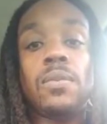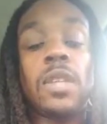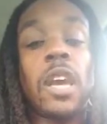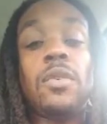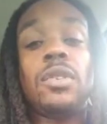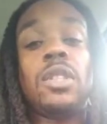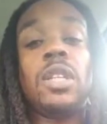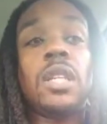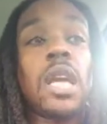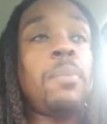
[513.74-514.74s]
Guarantee
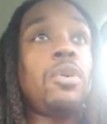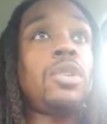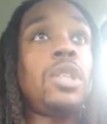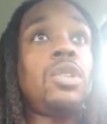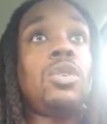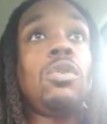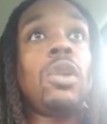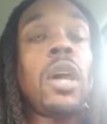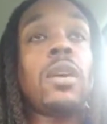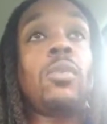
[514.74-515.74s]
that person that you don't
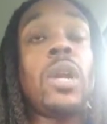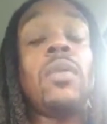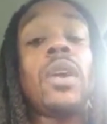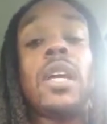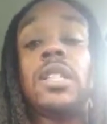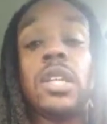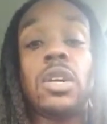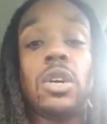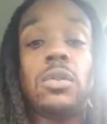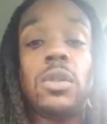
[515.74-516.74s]
like, whatever age they
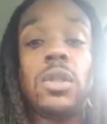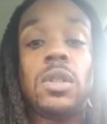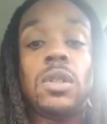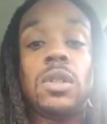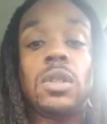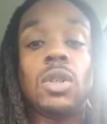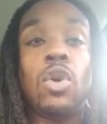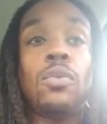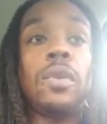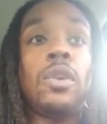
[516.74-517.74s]
are, because
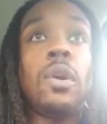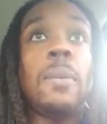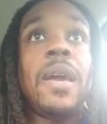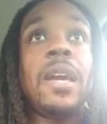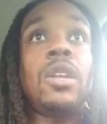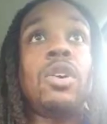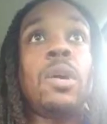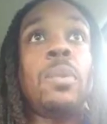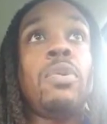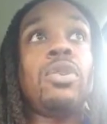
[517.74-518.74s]
hopefully you're a man and
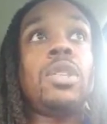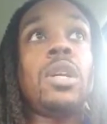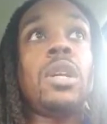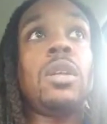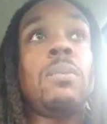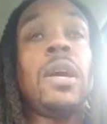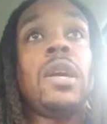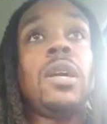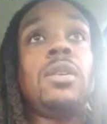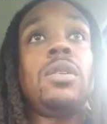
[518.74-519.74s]
you're approaching another
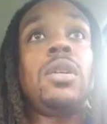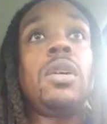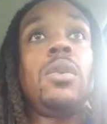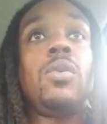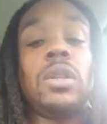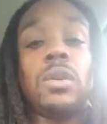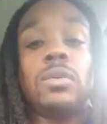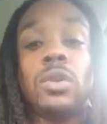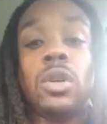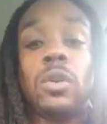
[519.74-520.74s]
man with the,
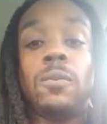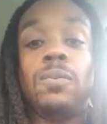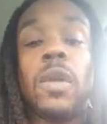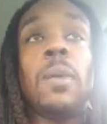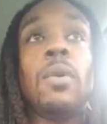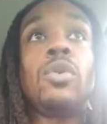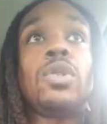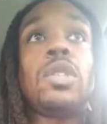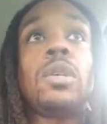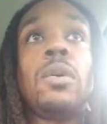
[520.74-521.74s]
in the
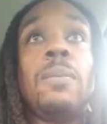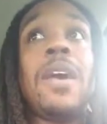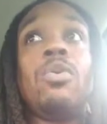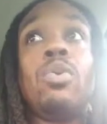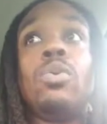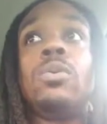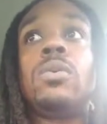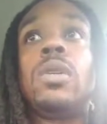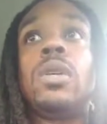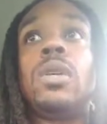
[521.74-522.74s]
most mannerable
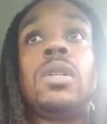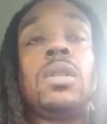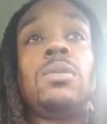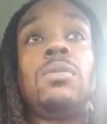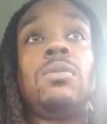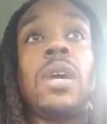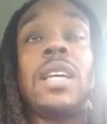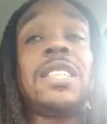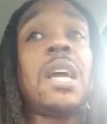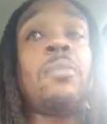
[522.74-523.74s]

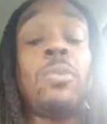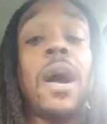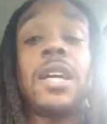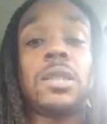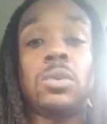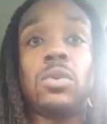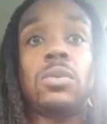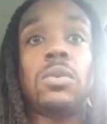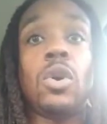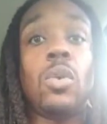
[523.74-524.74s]
example possible
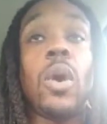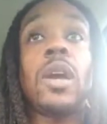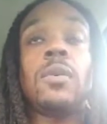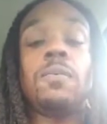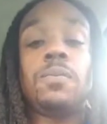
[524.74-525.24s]
or way.